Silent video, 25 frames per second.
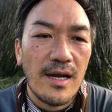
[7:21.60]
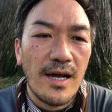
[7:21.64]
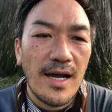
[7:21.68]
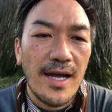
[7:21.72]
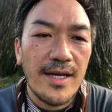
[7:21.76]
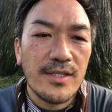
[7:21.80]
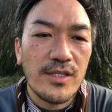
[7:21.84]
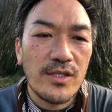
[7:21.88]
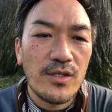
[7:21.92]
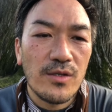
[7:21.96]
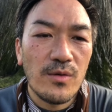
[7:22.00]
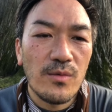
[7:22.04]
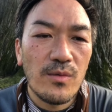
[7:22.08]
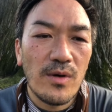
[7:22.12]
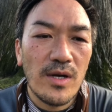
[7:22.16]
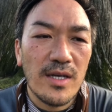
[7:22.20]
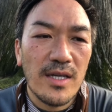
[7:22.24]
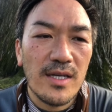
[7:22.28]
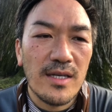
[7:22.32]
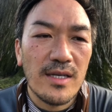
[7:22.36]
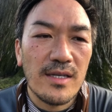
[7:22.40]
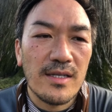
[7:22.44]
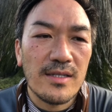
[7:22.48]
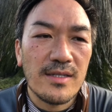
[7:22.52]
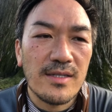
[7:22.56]
I do want
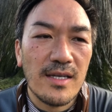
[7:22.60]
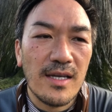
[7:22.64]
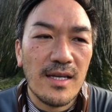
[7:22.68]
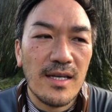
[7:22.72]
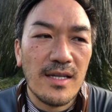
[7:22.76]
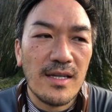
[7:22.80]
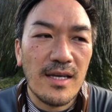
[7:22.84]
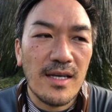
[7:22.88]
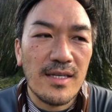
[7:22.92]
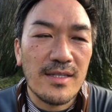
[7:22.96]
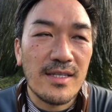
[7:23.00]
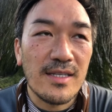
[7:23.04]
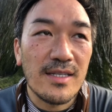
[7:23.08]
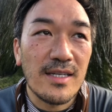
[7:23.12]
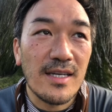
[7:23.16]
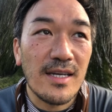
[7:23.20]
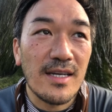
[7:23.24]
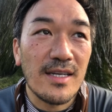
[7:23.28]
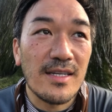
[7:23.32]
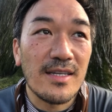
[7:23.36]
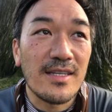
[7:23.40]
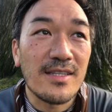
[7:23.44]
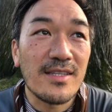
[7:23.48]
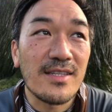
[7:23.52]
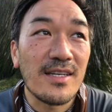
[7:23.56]
to say that
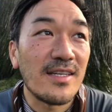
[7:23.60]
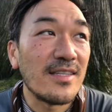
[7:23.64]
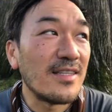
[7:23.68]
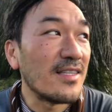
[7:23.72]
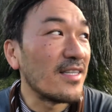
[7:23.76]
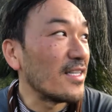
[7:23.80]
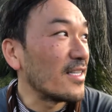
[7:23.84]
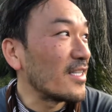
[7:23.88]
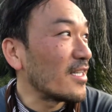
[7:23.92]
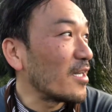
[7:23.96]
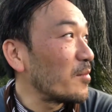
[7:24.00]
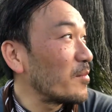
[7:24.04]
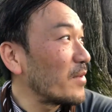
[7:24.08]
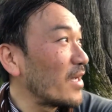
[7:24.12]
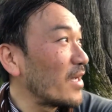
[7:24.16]
today the sun did come